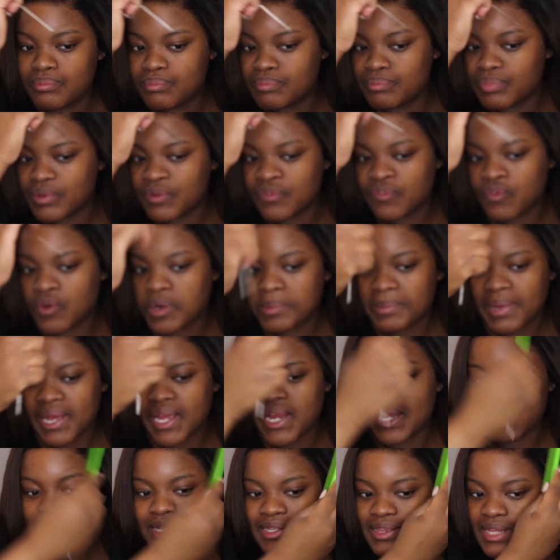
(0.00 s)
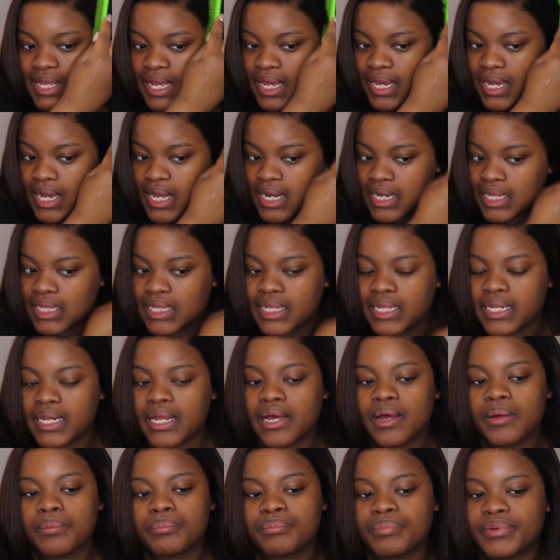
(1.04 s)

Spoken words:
before my hairline that I gotta clean up,